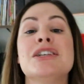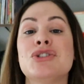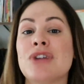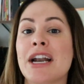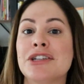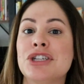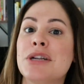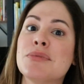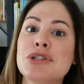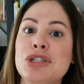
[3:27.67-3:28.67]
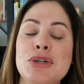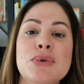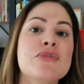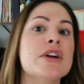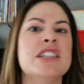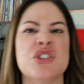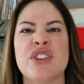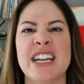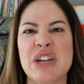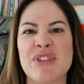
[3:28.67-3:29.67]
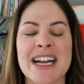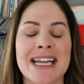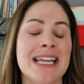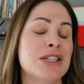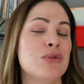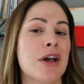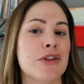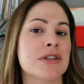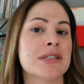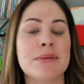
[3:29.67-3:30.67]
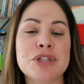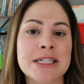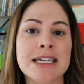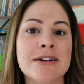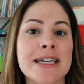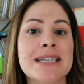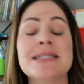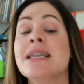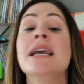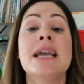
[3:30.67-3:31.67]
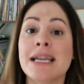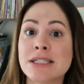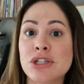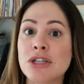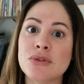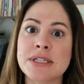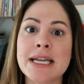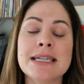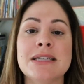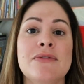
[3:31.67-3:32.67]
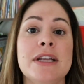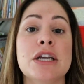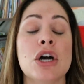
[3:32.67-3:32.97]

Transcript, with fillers: Strategy number two for integrating writing into other subject areas is to use an activity